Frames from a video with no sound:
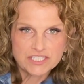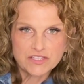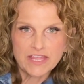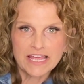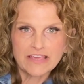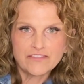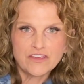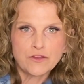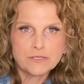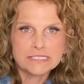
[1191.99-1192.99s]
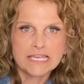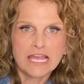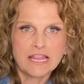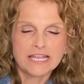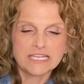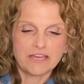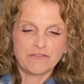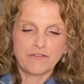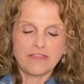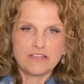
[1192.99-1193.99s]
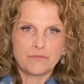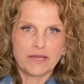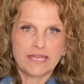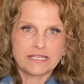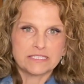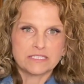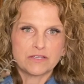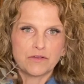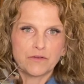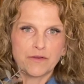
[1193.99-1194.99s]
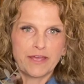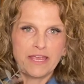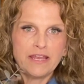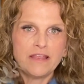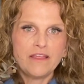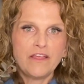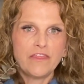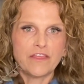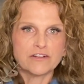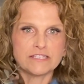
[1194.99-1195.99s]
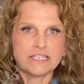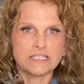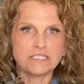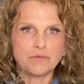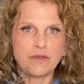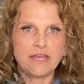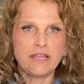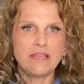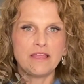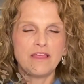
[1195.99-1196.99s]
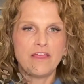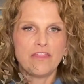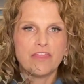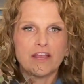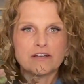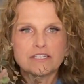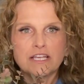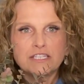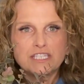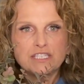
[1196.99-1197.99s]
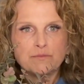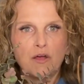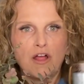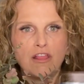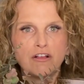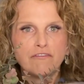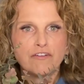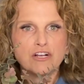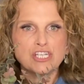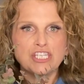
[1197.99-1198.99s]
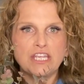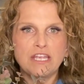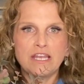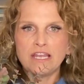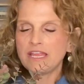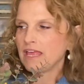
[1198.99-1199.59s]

So that gives you a scale idea for these buckets. All right. There's this one. There's a smaller version.